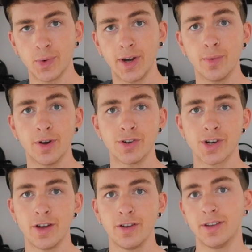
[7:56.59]
twenty-one
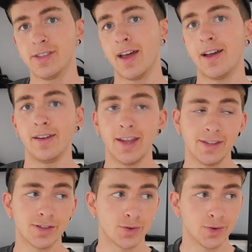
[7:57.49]
show because they're
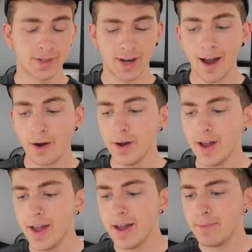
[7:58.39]
in stores now.
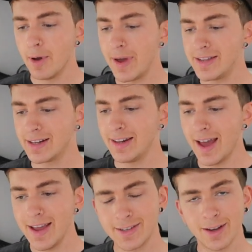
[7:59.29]
But basically
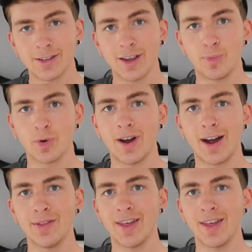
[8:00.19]
ASOS have brought out